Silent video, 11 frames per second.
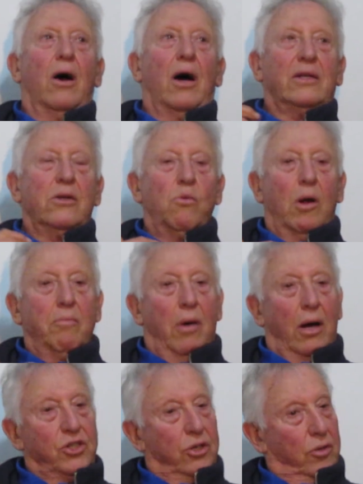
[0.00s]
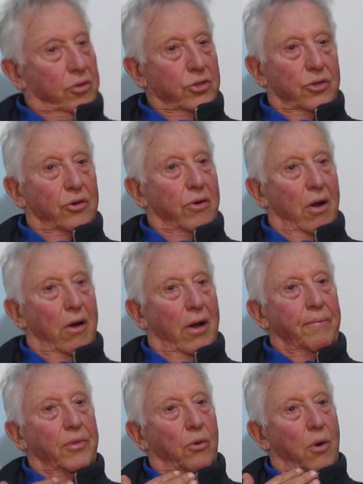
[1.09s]
I didn't want my children to grow
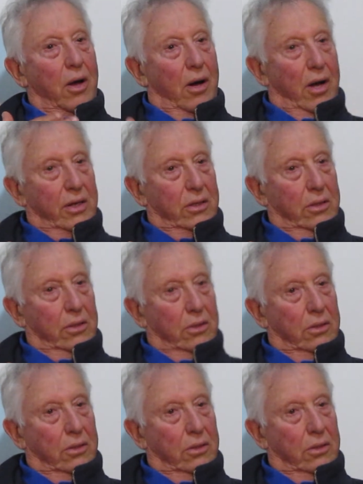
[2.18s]
up the way I did,